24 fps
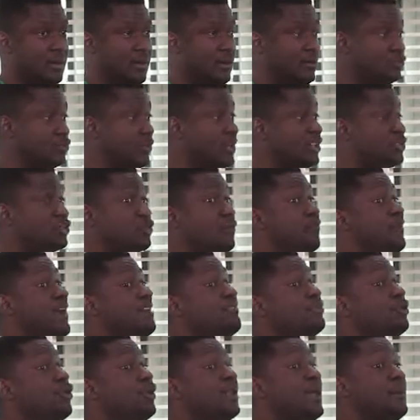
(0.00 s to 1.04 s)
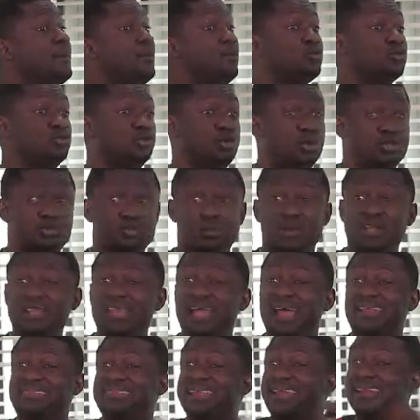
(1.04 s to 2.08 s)
So he's surviving on other people's thoughts, what
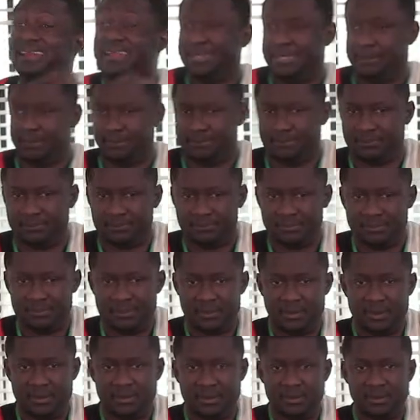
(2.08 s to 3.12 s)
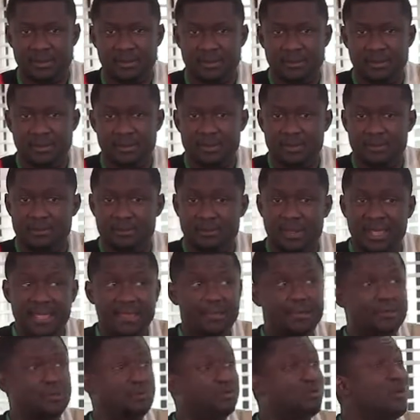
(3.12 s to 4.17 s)
they are telling him. Right?
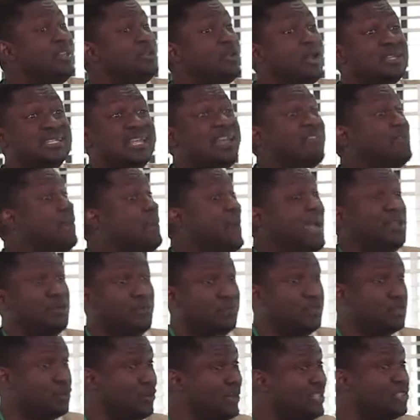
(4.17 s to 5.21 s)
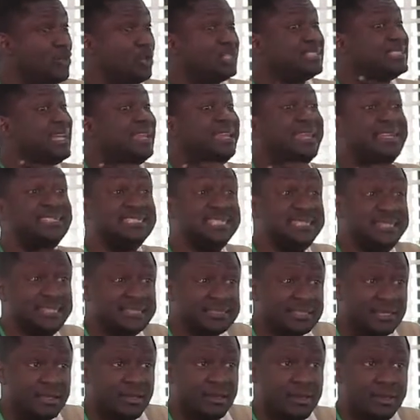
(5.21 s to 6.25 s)
So he doesn't have a mind of his own. He's not challenging it.
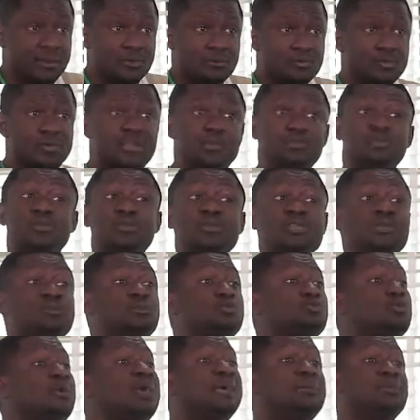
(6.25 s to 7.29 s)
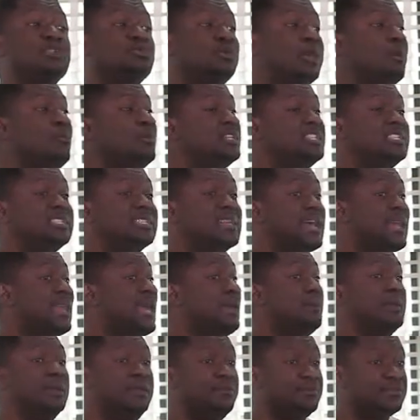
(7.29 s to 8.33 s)
So they told him 2 a.m. is when witches gather.
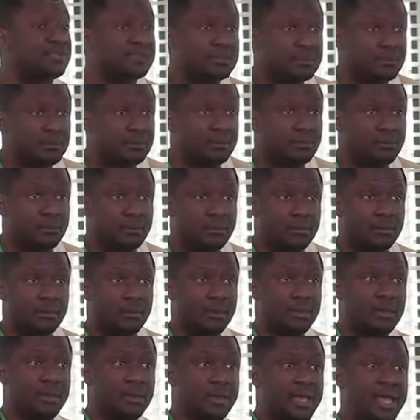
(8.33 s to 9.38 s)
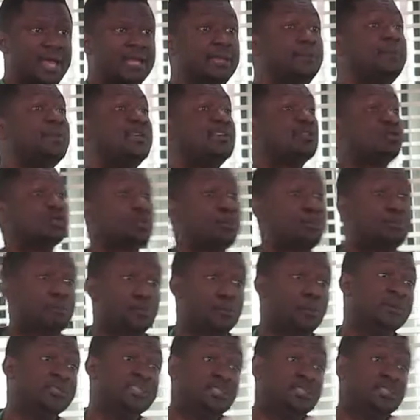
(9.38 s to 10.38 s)
He believes, and he begins to promote